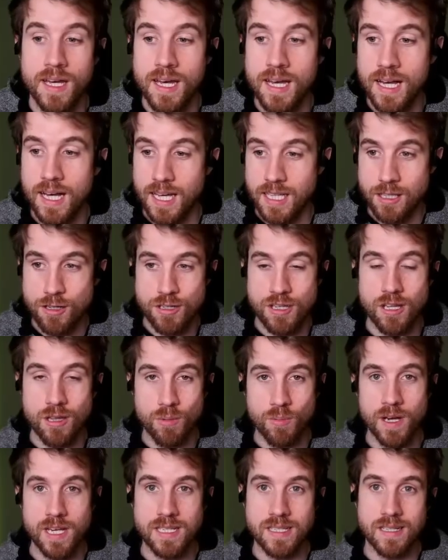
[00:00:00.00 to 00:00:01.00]
Like there's other
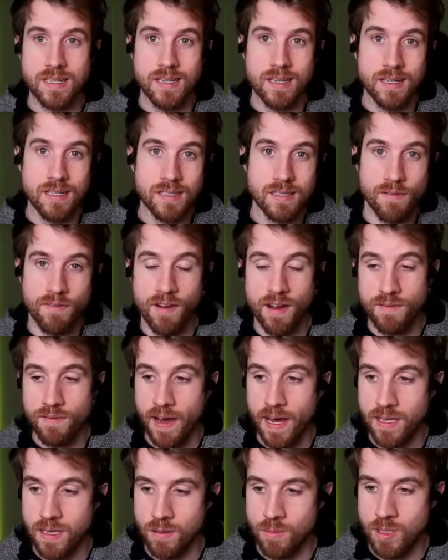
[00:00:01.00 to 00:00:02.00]
ways to find
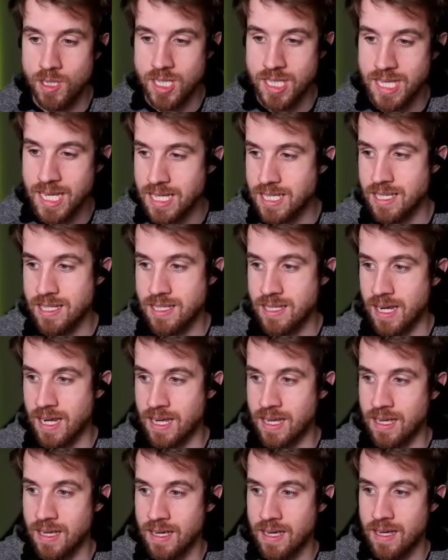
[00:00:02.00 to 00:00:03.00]
value. Whereas this is
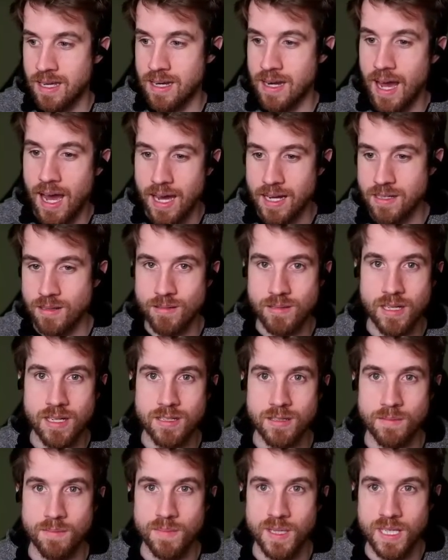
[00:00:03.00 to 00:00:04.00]
like, nah, don't touch
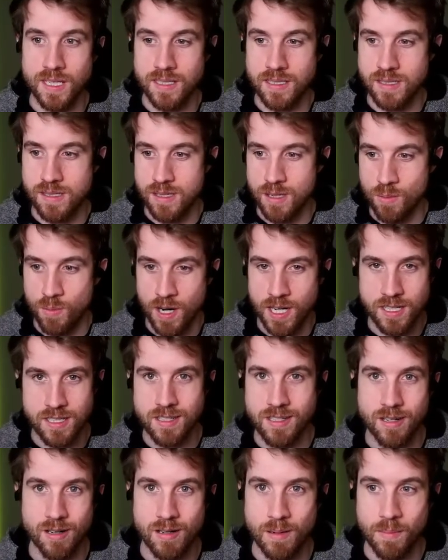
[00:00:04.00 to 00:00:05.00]
them because you wanted
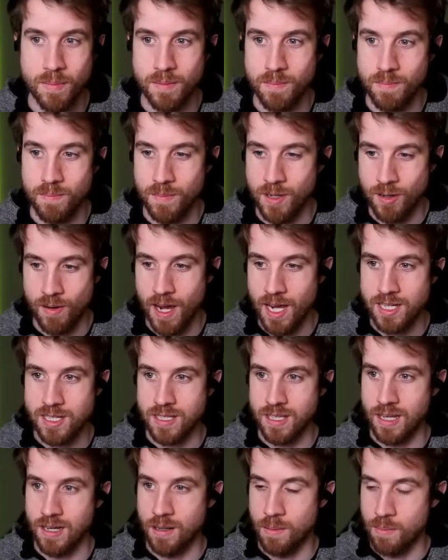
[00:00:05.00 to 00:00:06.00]
to turn to Mirage
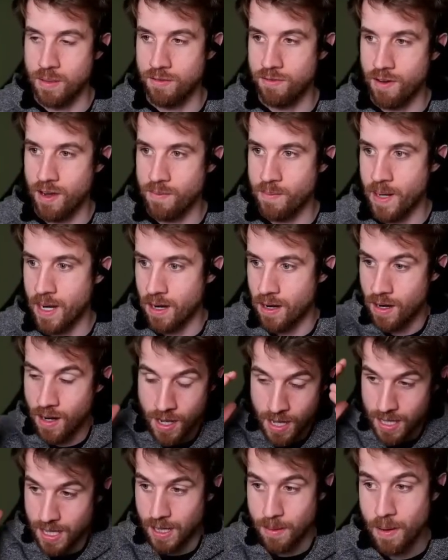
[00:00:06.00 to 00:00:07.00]
later and be 5 power.
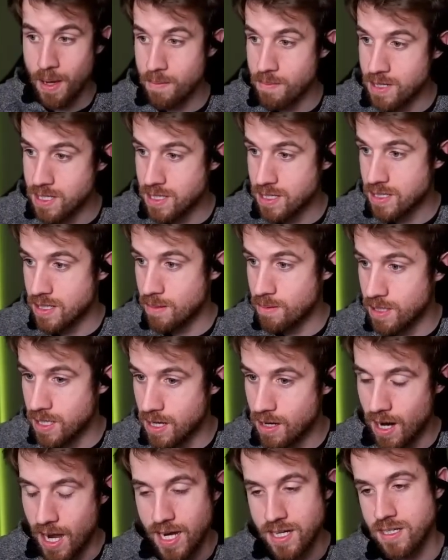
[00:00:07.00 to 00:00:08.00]
Like, am I missing something
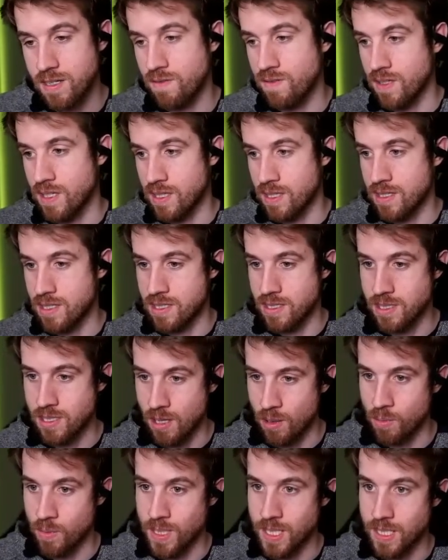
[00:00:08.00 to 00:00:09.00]
here? I just feel like this is
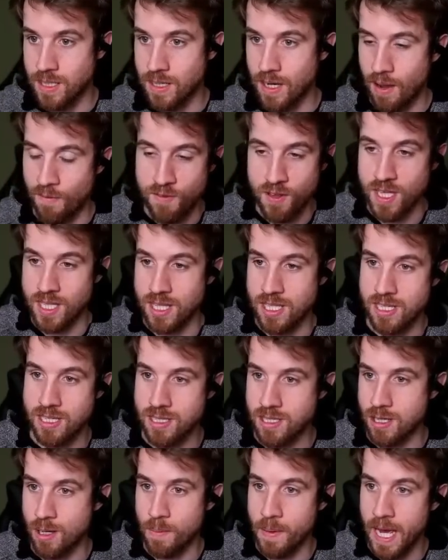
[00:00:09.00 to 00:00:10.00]
so weak. I feel like this is
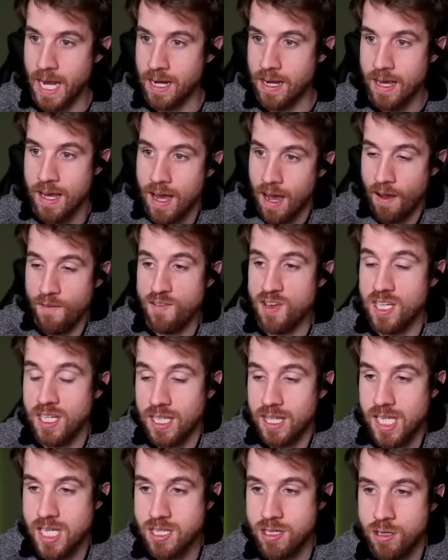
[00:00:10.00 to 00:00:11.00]
so bad. I feel
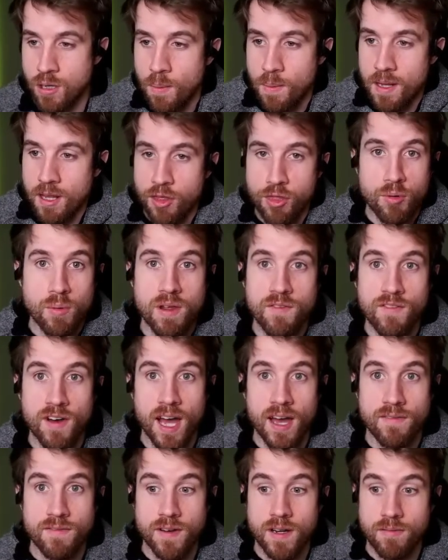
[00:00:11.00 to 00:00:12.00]
like this should have been a
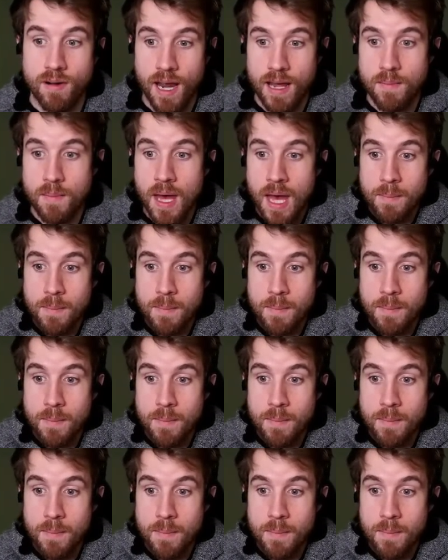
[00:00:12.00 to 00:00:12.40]
3-5, right?